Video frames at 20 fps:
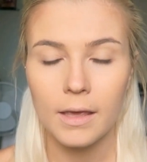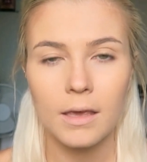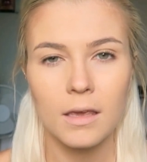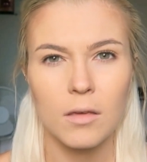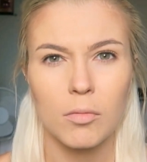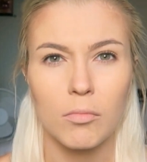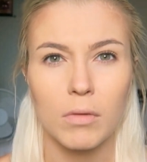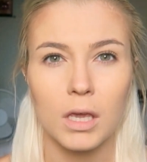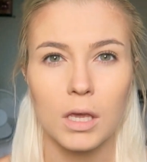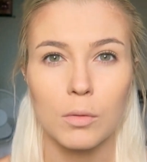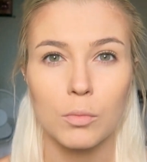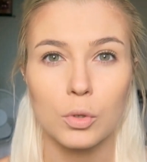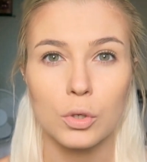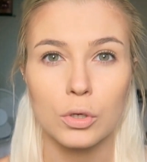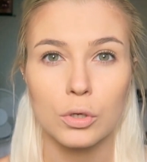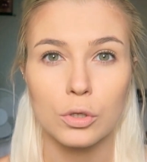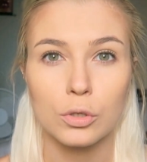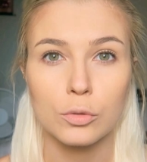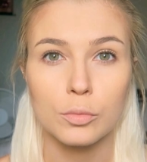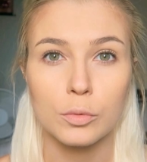You can make them
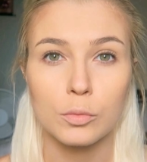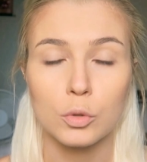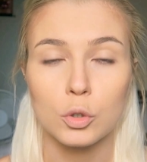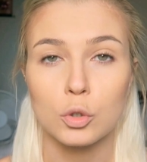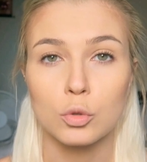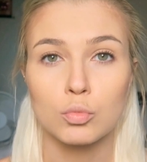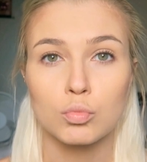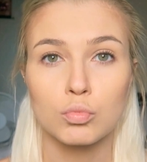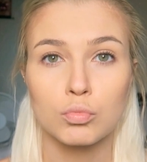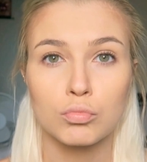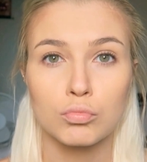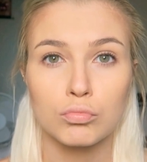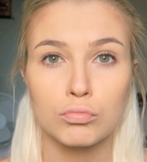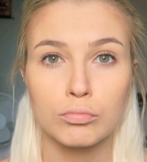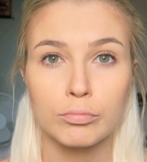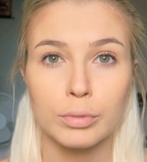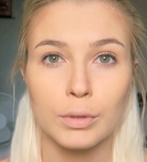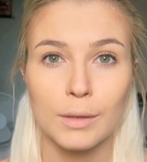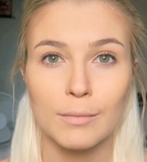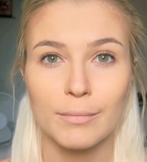look a little bit more
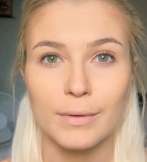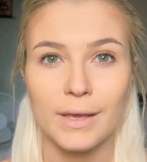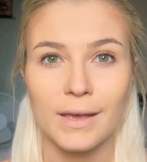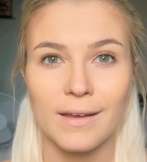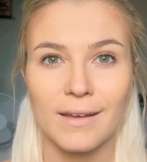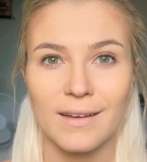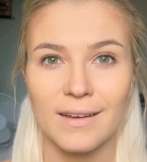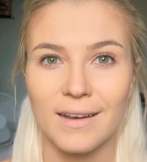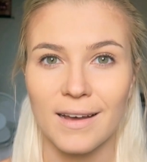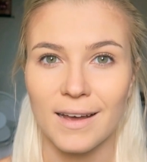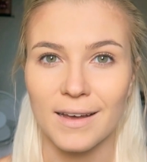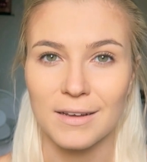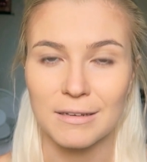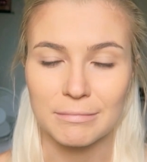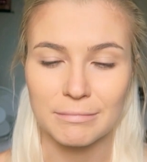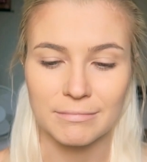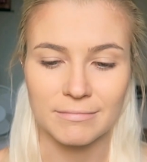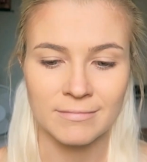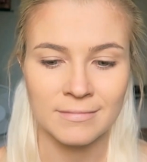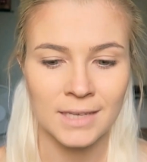
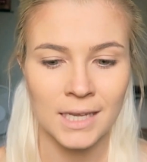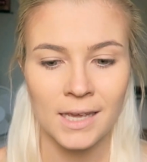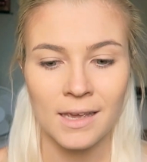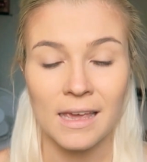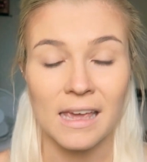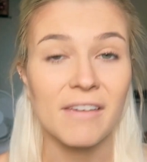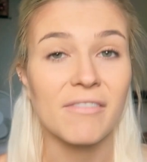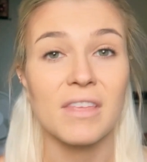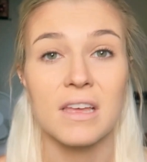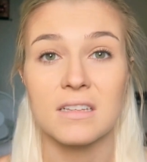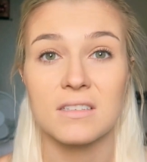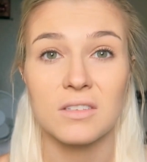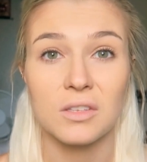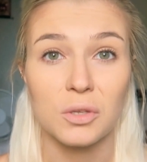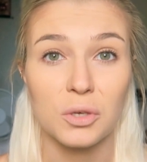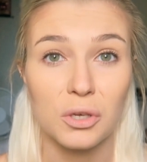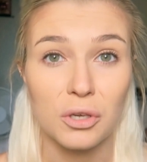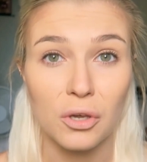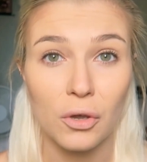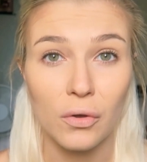plumpier, if that's the
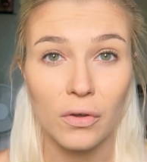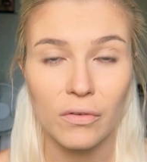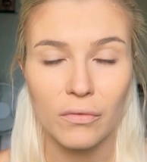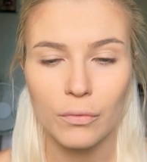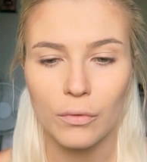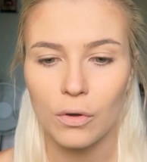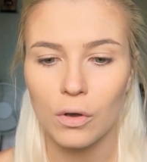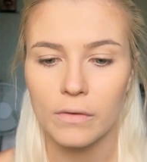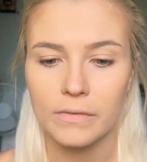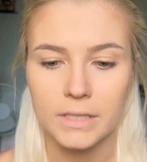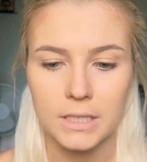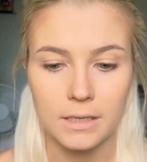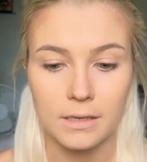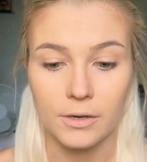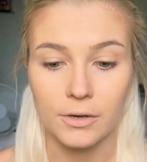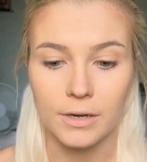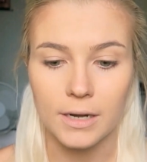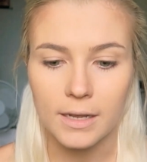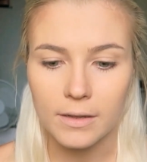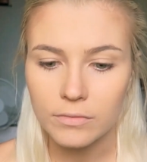look you're going for. Obviously you
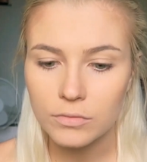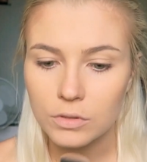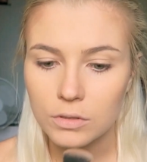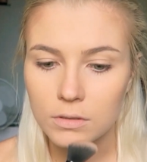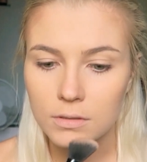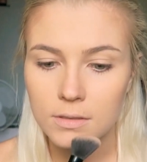don't have to.